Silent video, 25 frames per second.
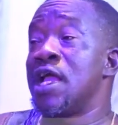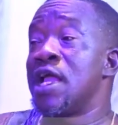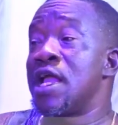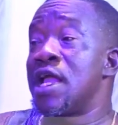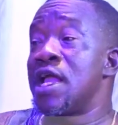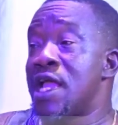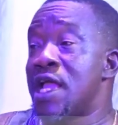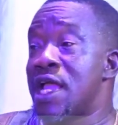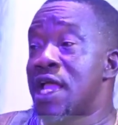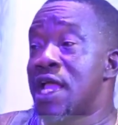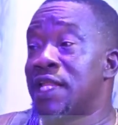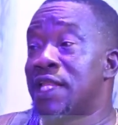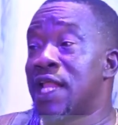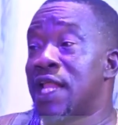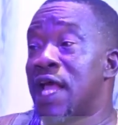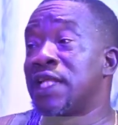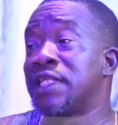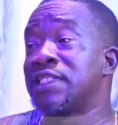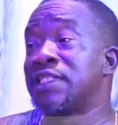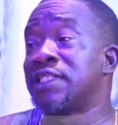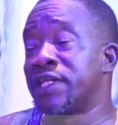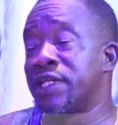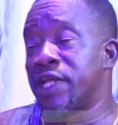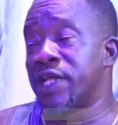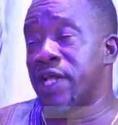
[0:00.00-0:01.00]
in
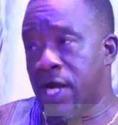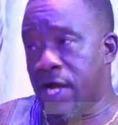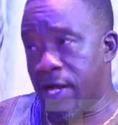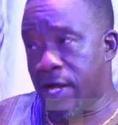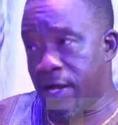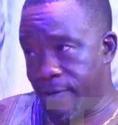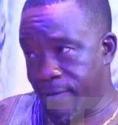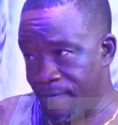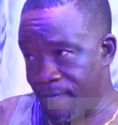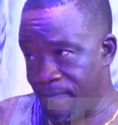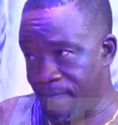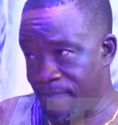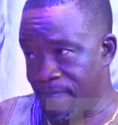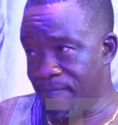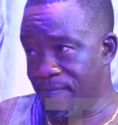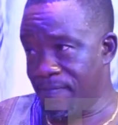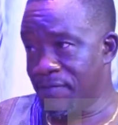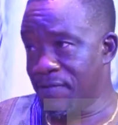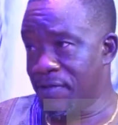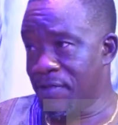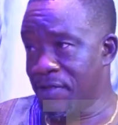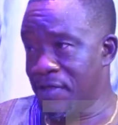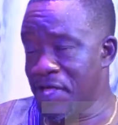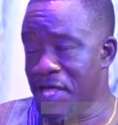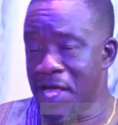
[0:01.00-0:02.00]
Nigeria,
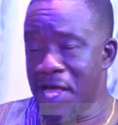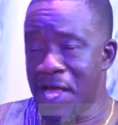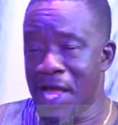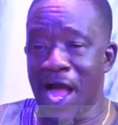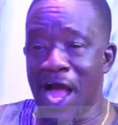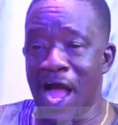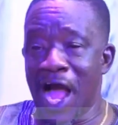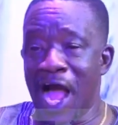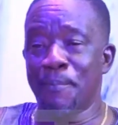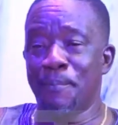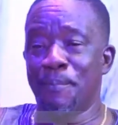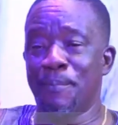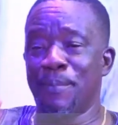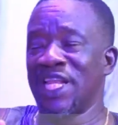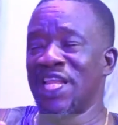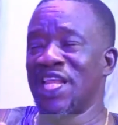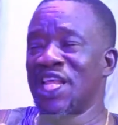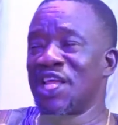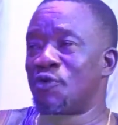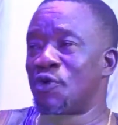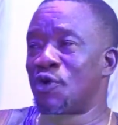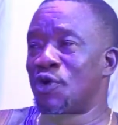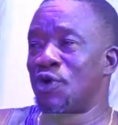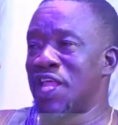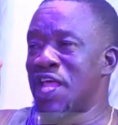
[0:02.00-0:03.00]
I
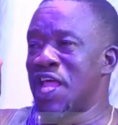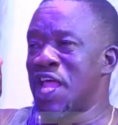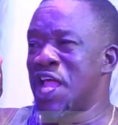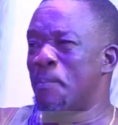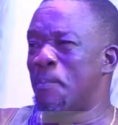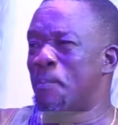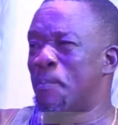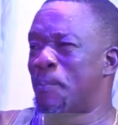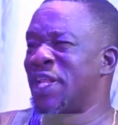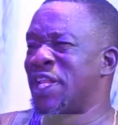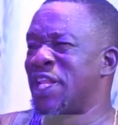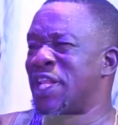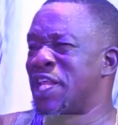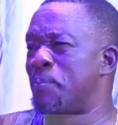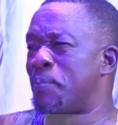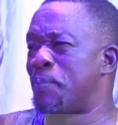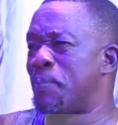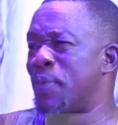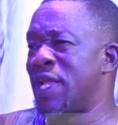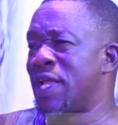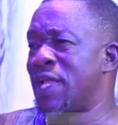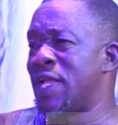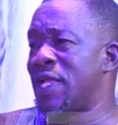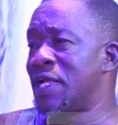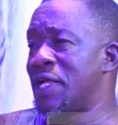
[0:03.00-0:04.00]
believe only in
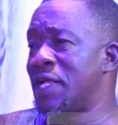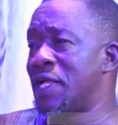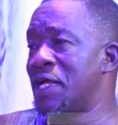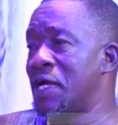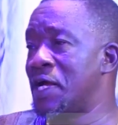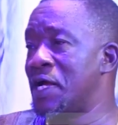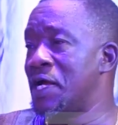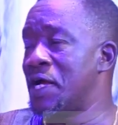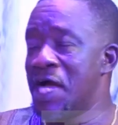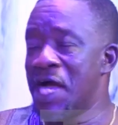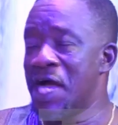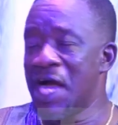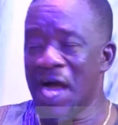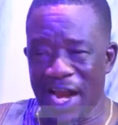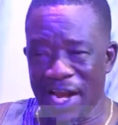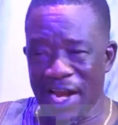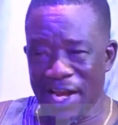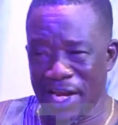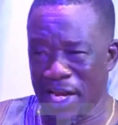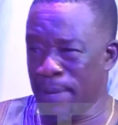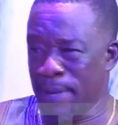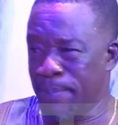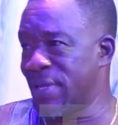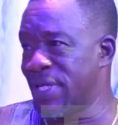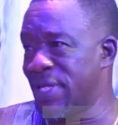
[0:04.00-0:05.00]
PDP and
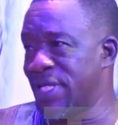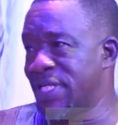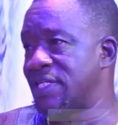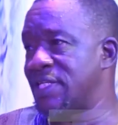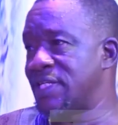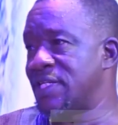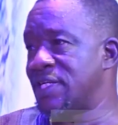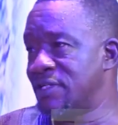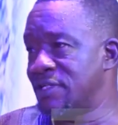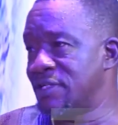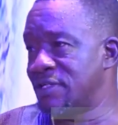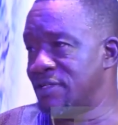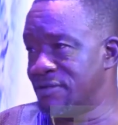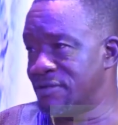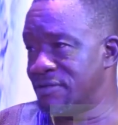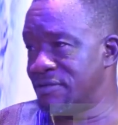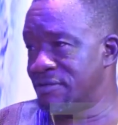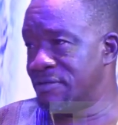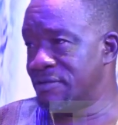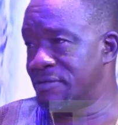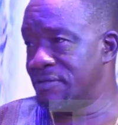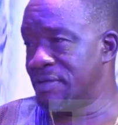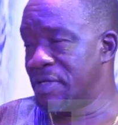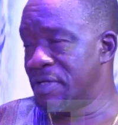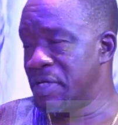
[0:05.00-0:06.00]
APC.
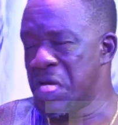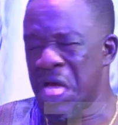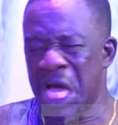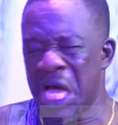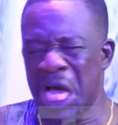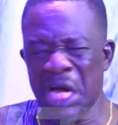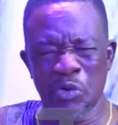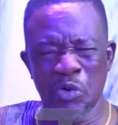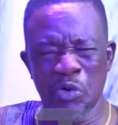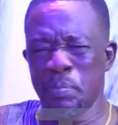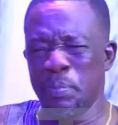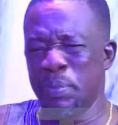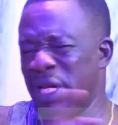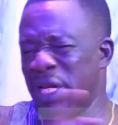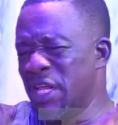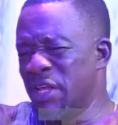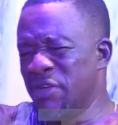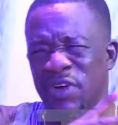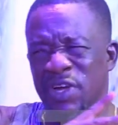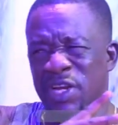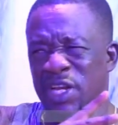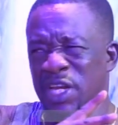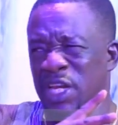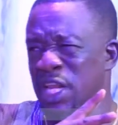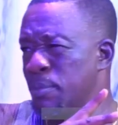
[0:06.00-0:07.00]
I don't believe
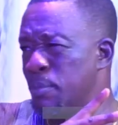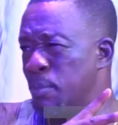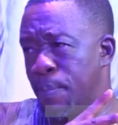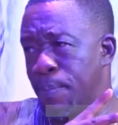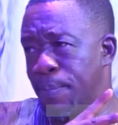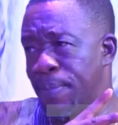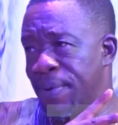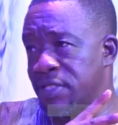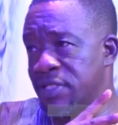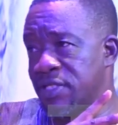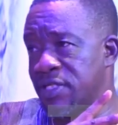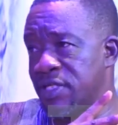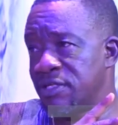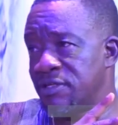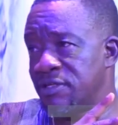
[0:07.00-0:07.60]
in Labour Party.